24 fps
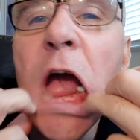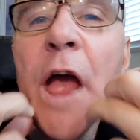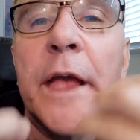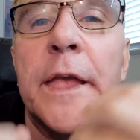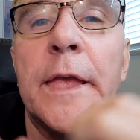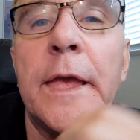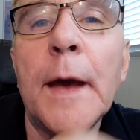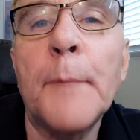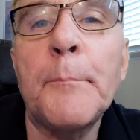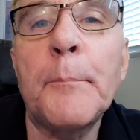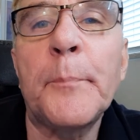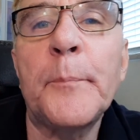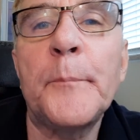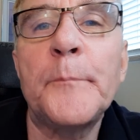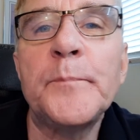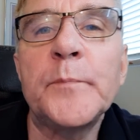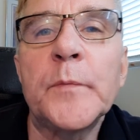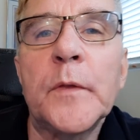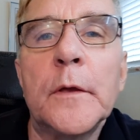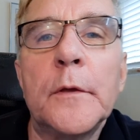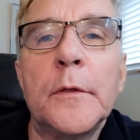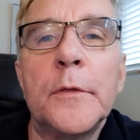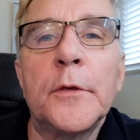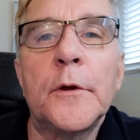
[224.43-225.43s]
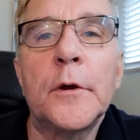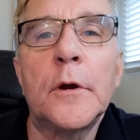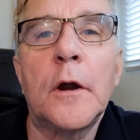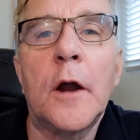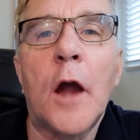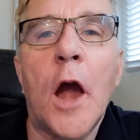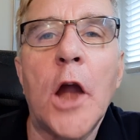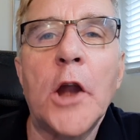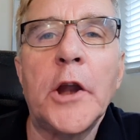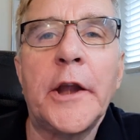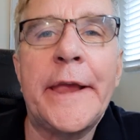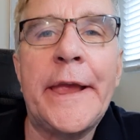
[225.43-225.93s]
Yep, there
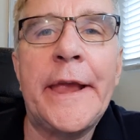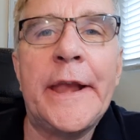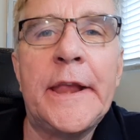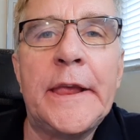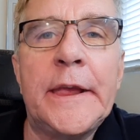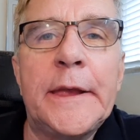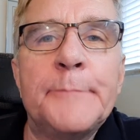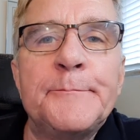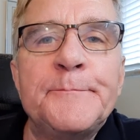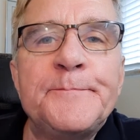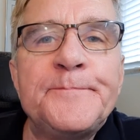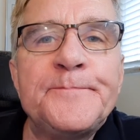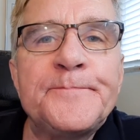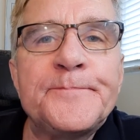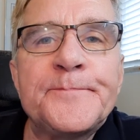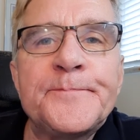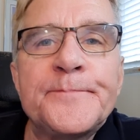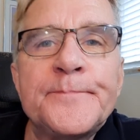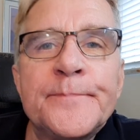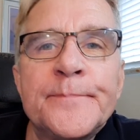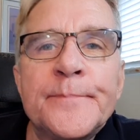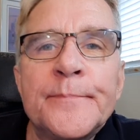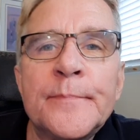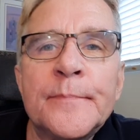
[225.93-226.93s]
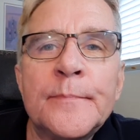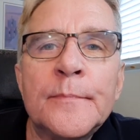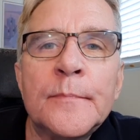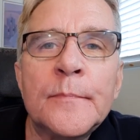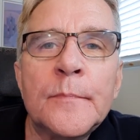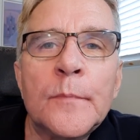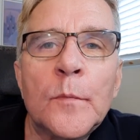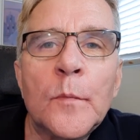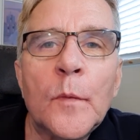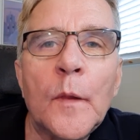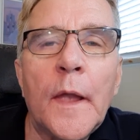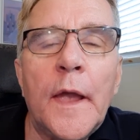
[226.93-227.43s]
aren't any.
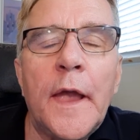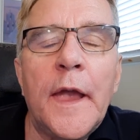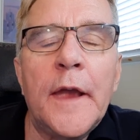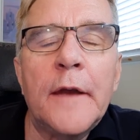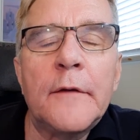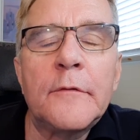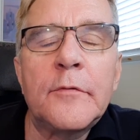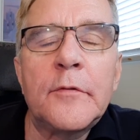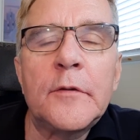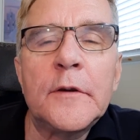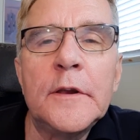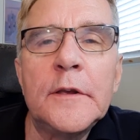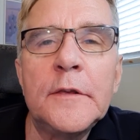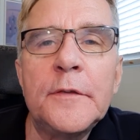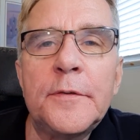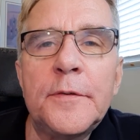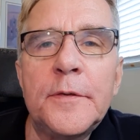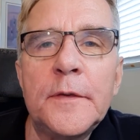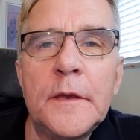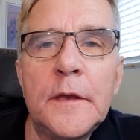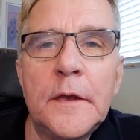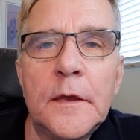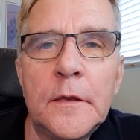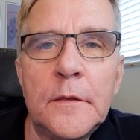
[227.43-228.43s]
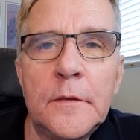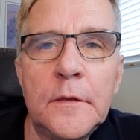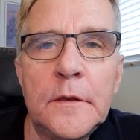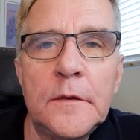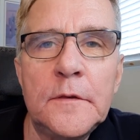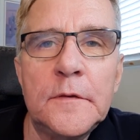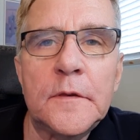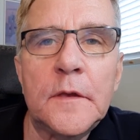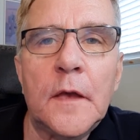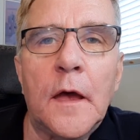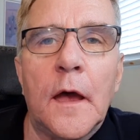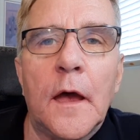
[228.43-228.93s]
Everything
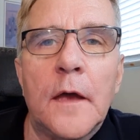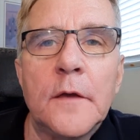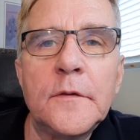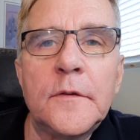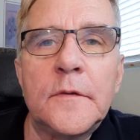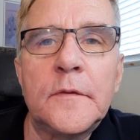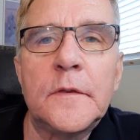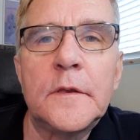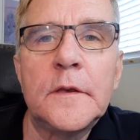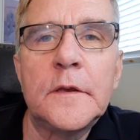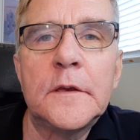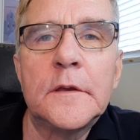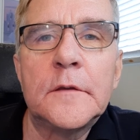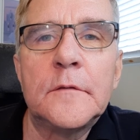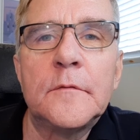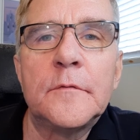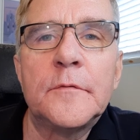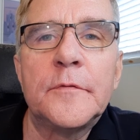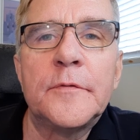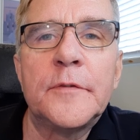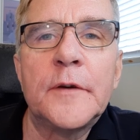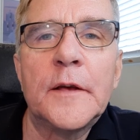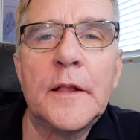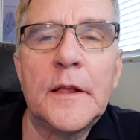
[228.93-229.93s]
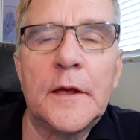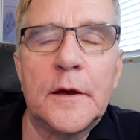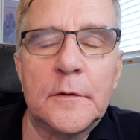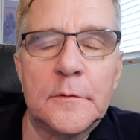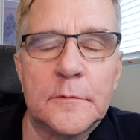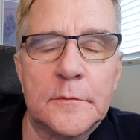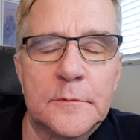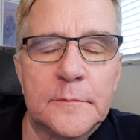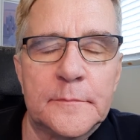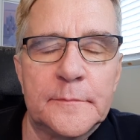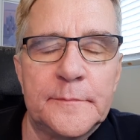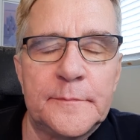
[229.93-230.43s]
these guys did fell out.
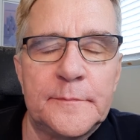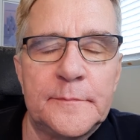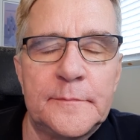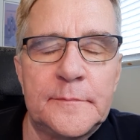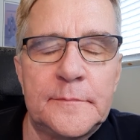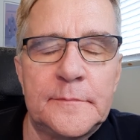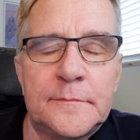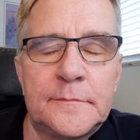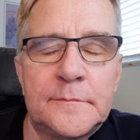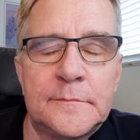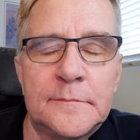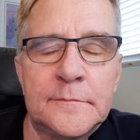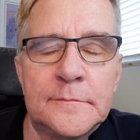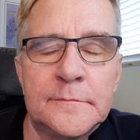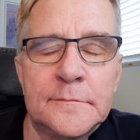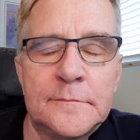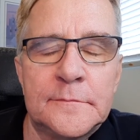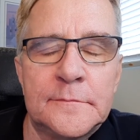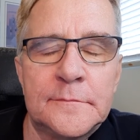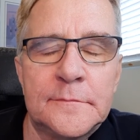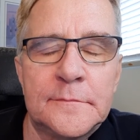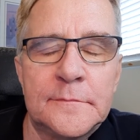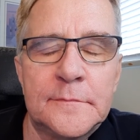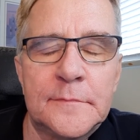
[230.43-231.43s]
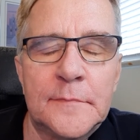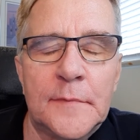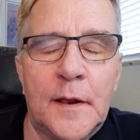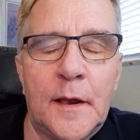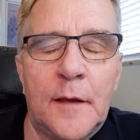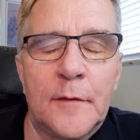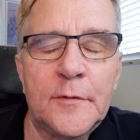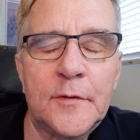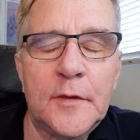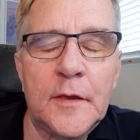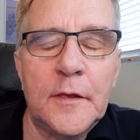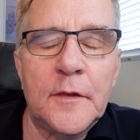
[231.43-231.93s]

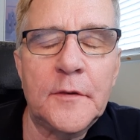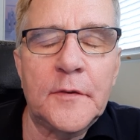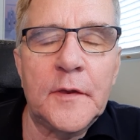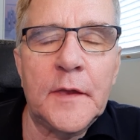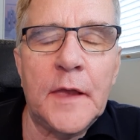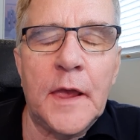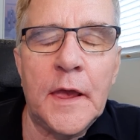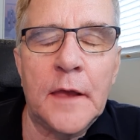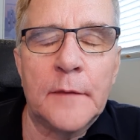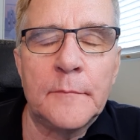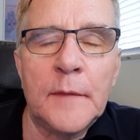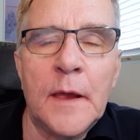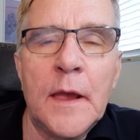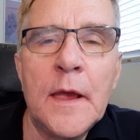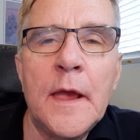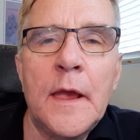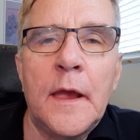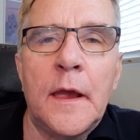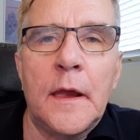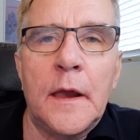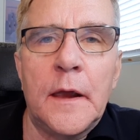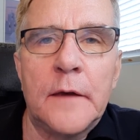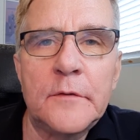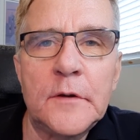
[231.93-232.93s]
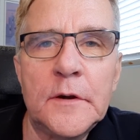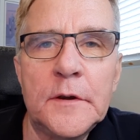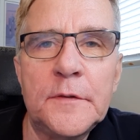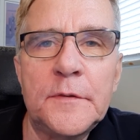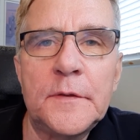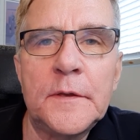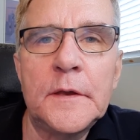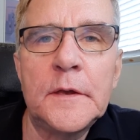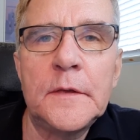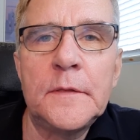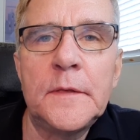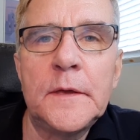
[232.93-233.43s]
I'll say this again.
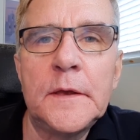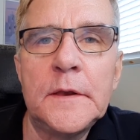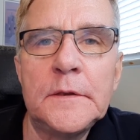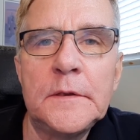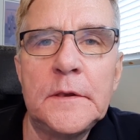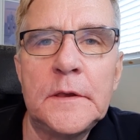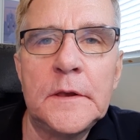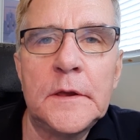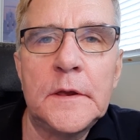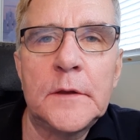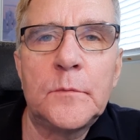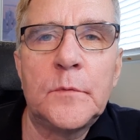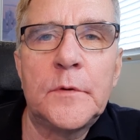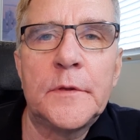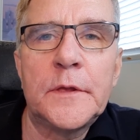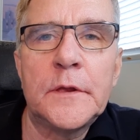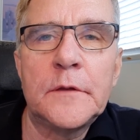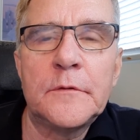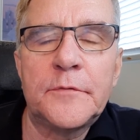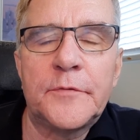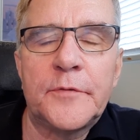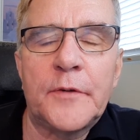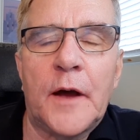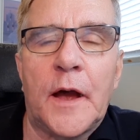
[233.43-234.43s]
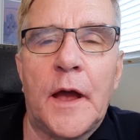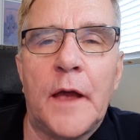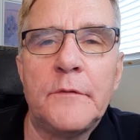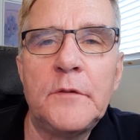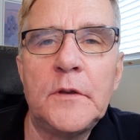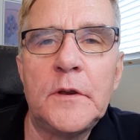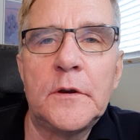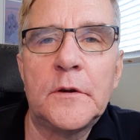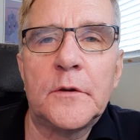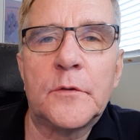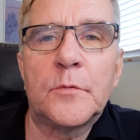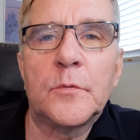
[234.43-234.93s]
Everything they did within five
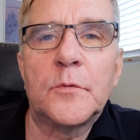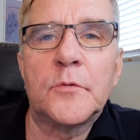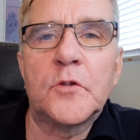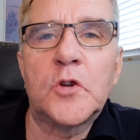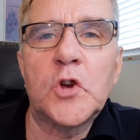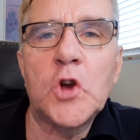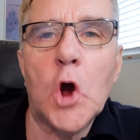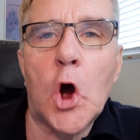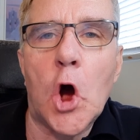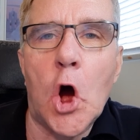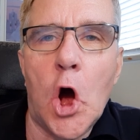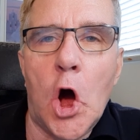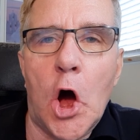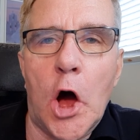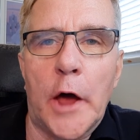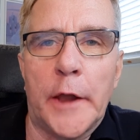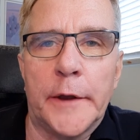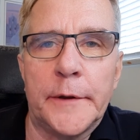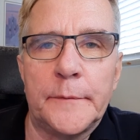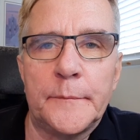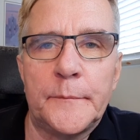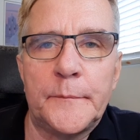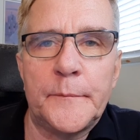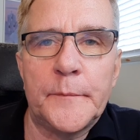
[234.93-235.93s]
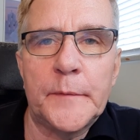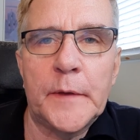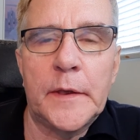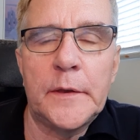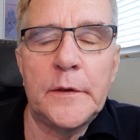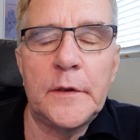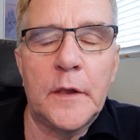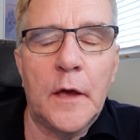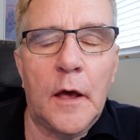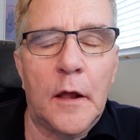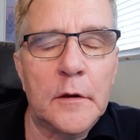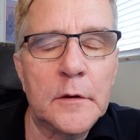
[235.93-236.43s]
years was gone.
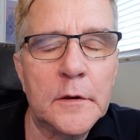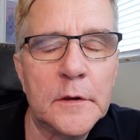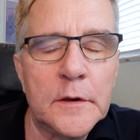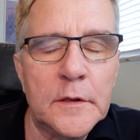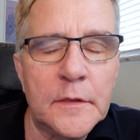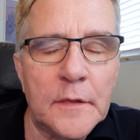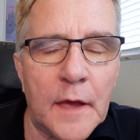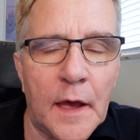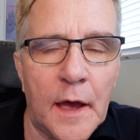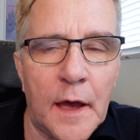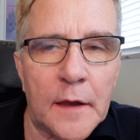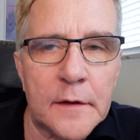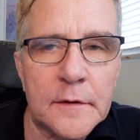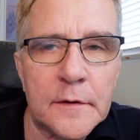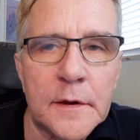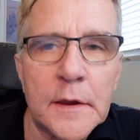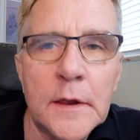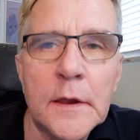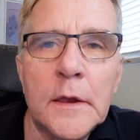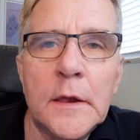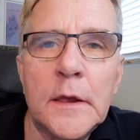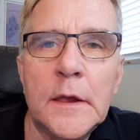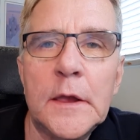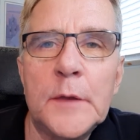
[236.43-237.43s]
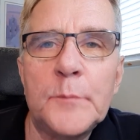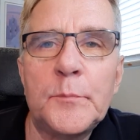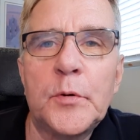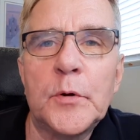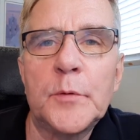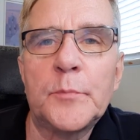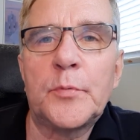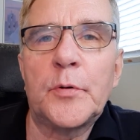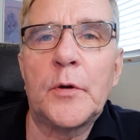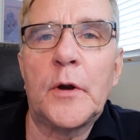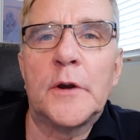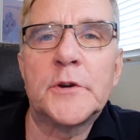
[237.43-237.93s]
And not only that, it
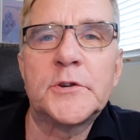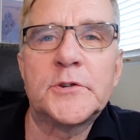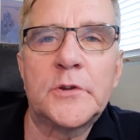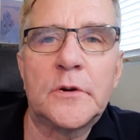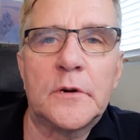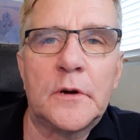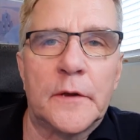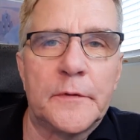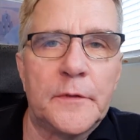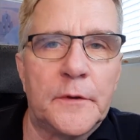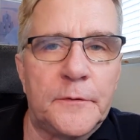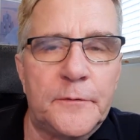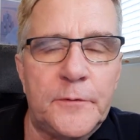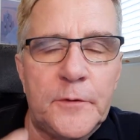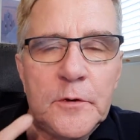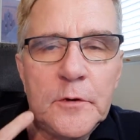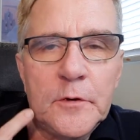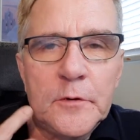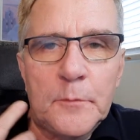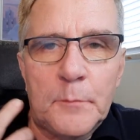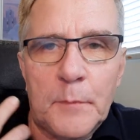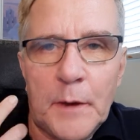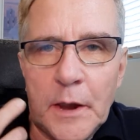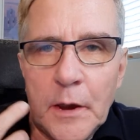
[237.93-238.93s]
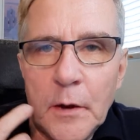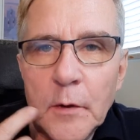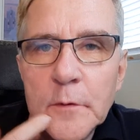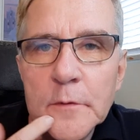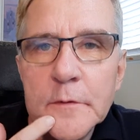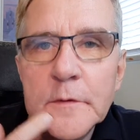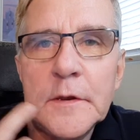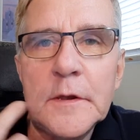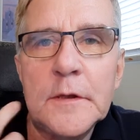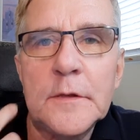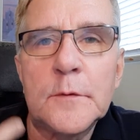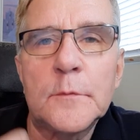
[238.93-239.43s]
put pressure on the few of my own
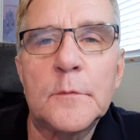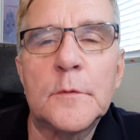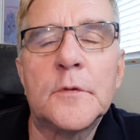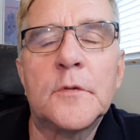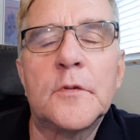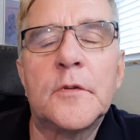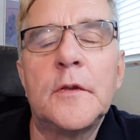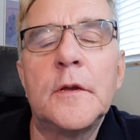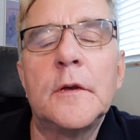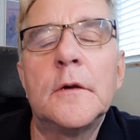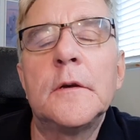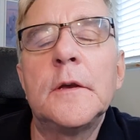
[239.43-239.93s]
teeth that were still